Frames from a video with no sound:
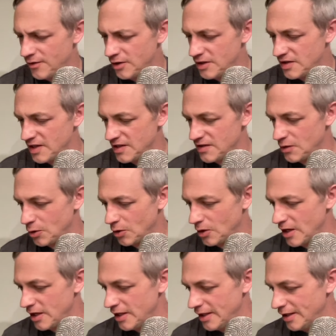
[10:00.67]
he have an assist
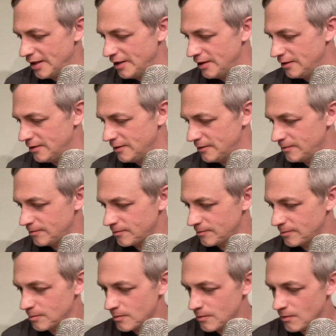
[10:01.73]
or a? Uh,
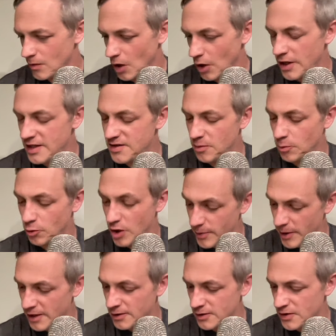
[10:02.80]
he had some
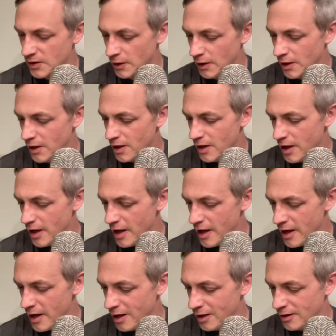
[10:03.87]
rebounds,
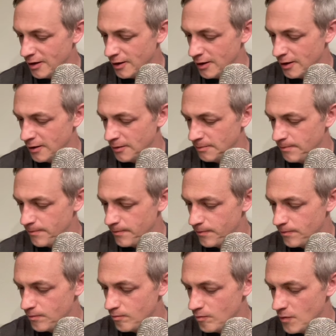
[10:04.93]
and um,
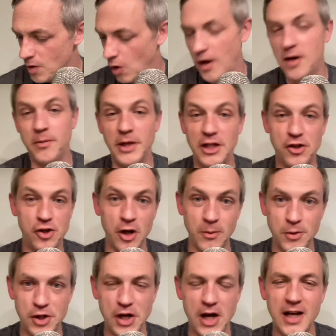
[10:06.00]
you know, had a big
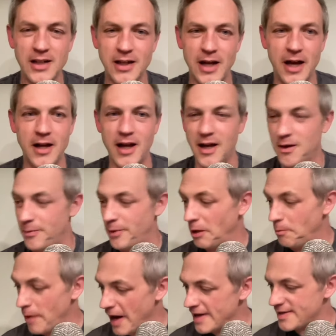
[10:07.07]
jump shot, had, had a
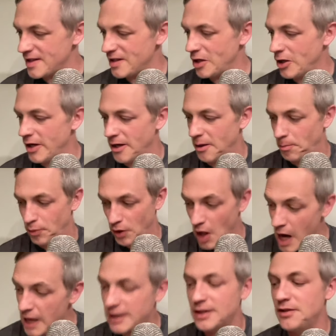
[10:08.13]
big basket there. He had a
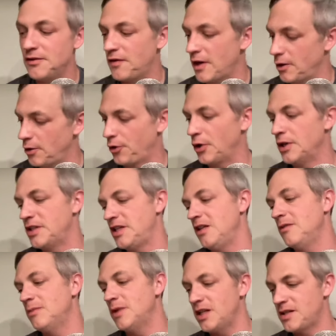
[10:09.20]
block in the final
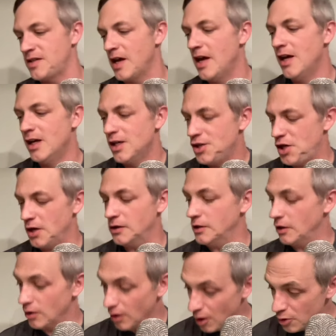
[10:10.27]
thirteen minutes.
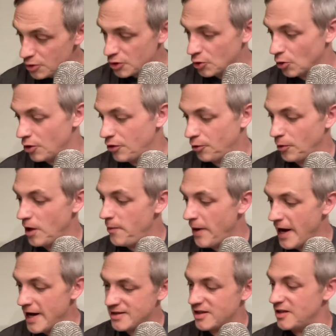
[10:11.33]
Jalen Lowe scored three
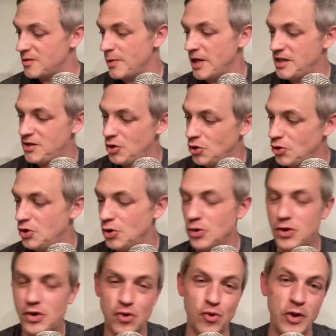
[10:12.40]
baskets, made two
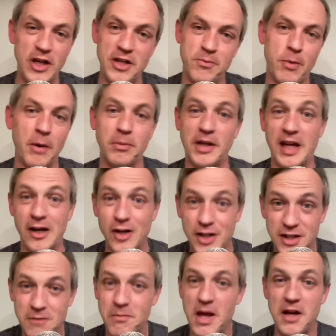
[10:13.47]
huge threes. Bub
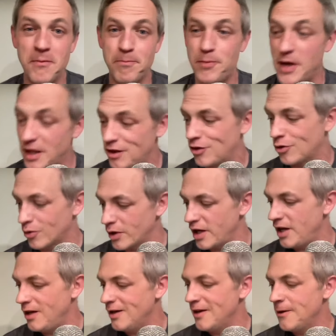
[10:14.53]
Carrington made a big
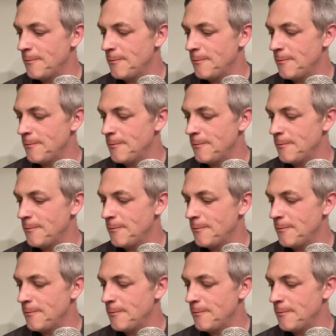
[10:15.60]
three.